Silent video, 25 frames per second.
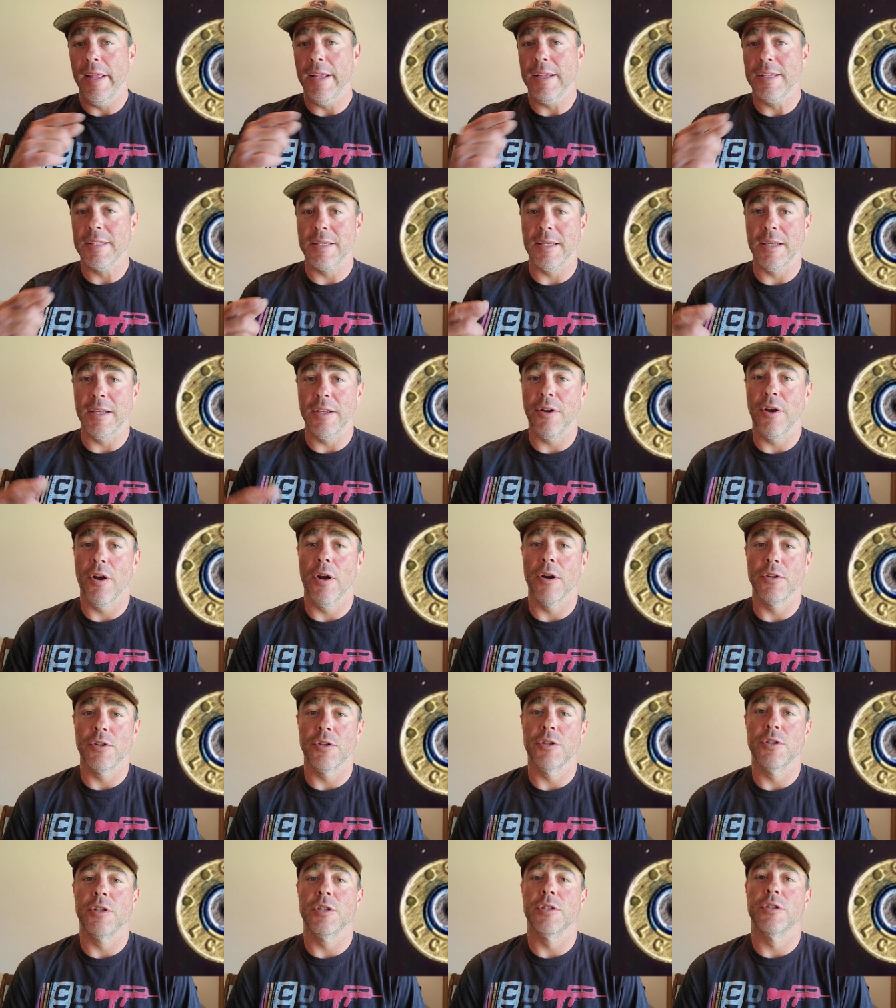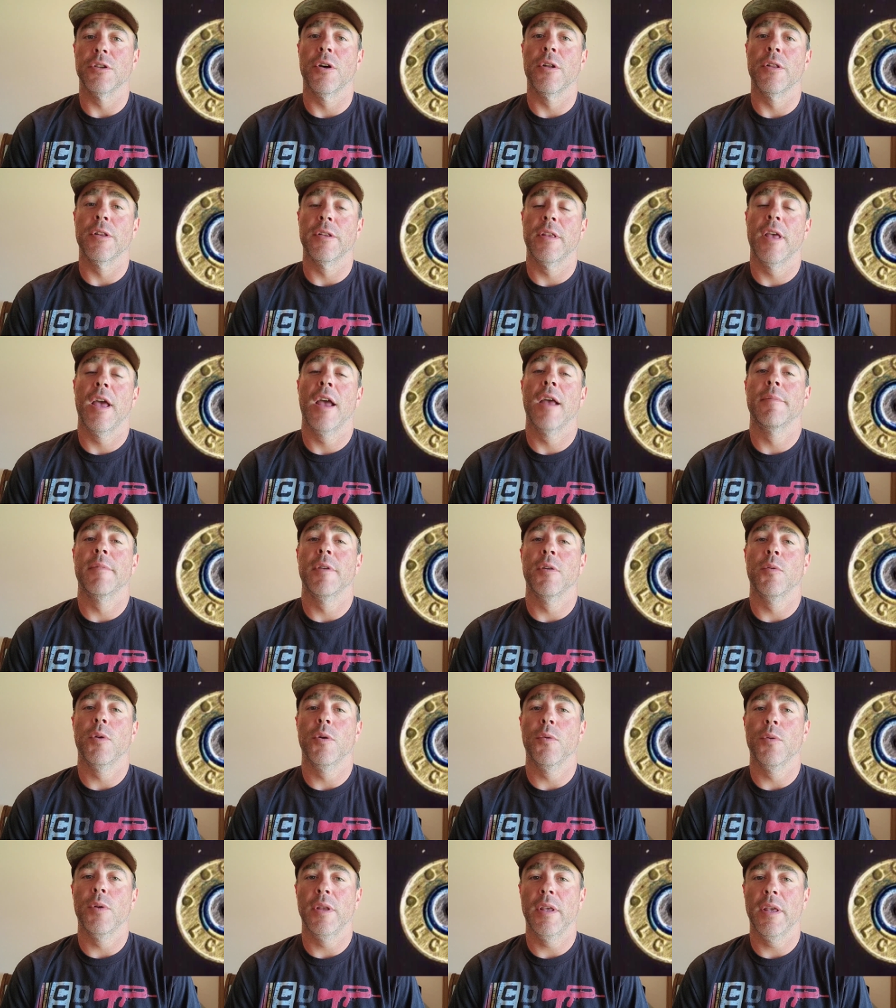Lake City cartridges all the time that
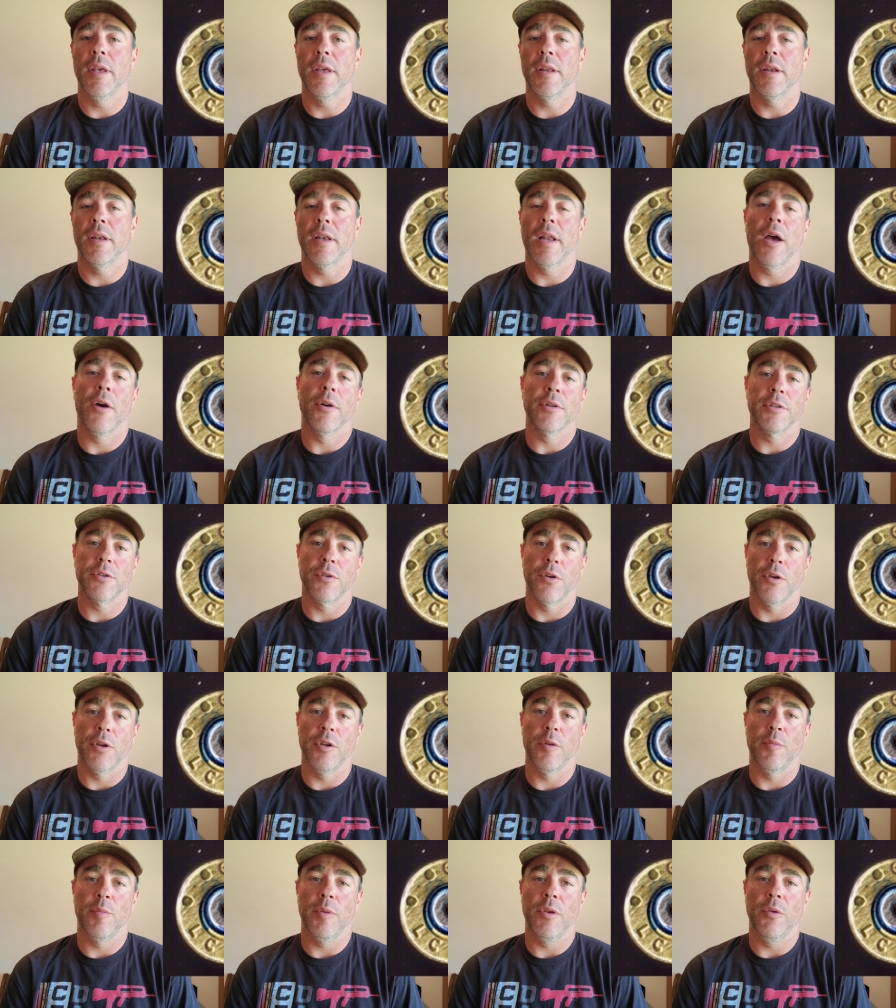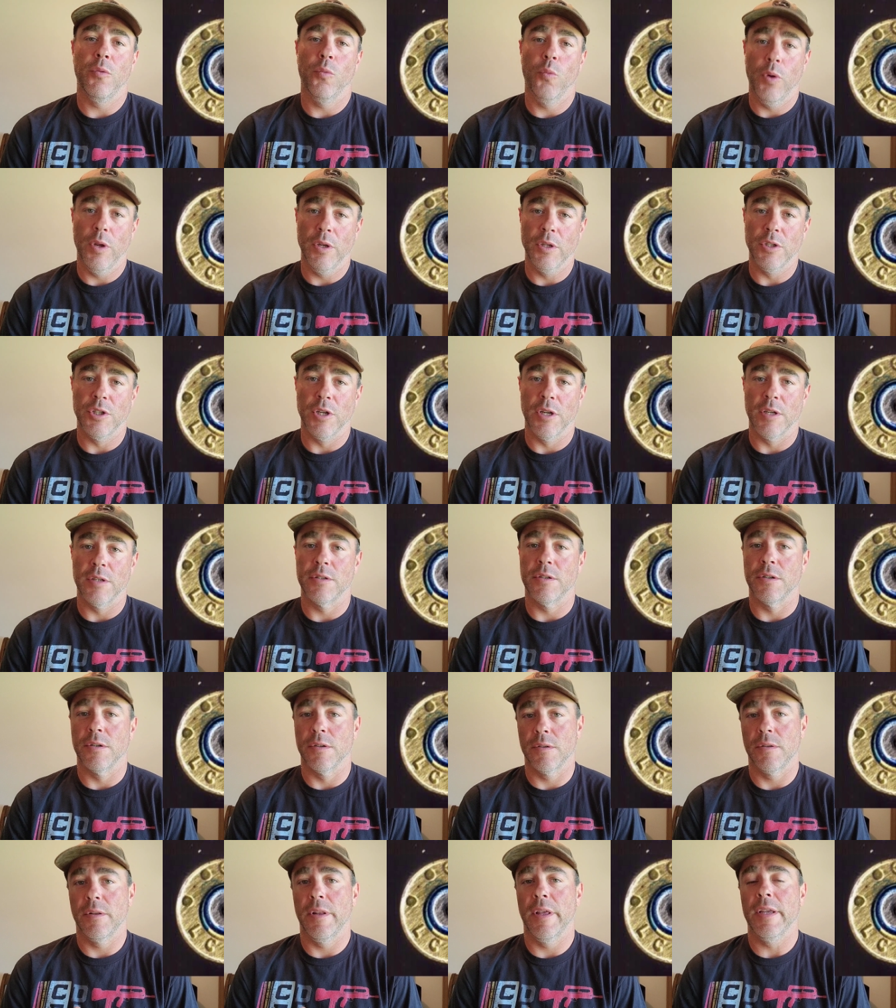we would get. Now it's going to be
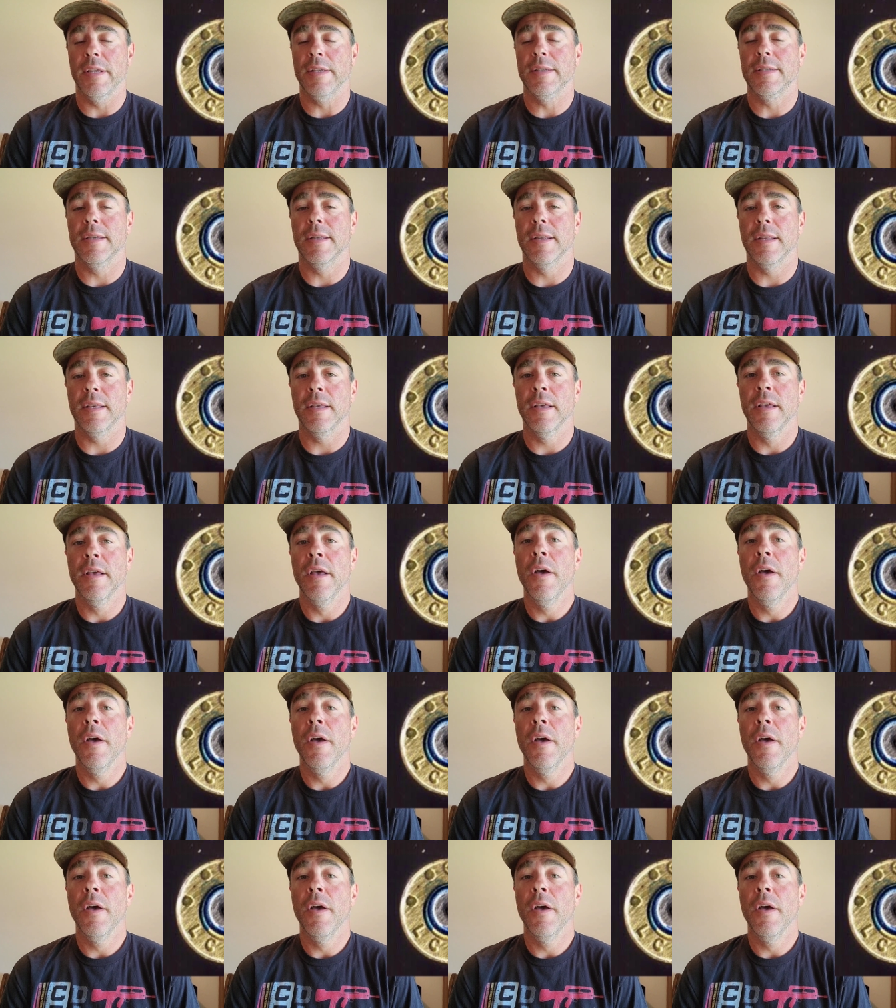Winchester Lake City.